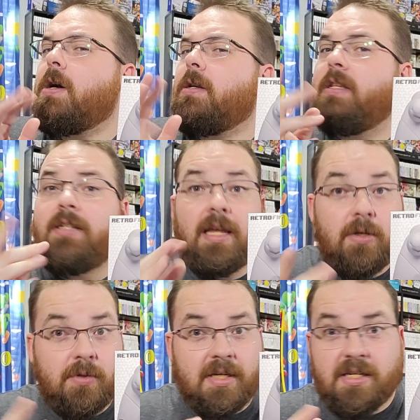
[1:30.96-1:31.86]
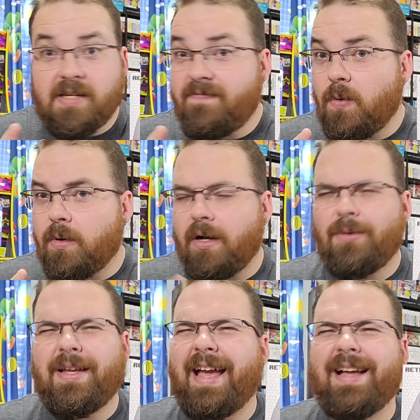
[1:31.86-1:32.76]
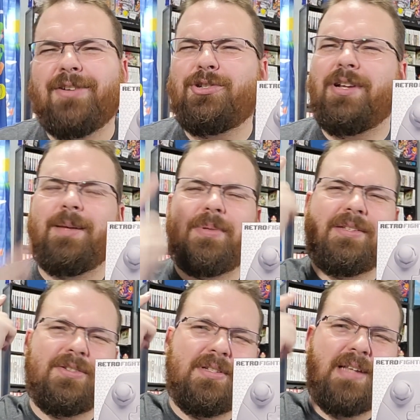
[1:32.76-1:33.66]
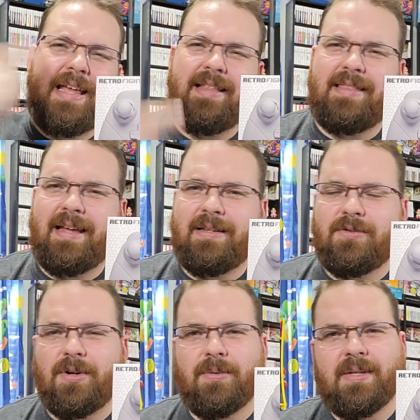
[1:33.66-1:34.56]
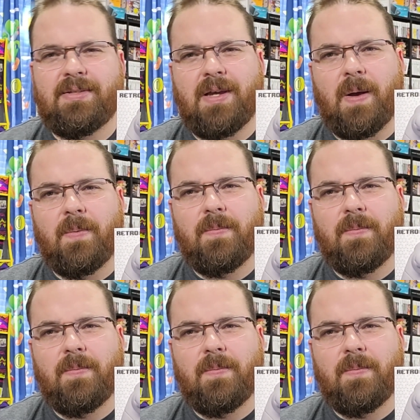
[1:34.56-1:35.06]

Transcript: Nintendo 64. Okay, I'll shut up. Let's hit that intro and let's go.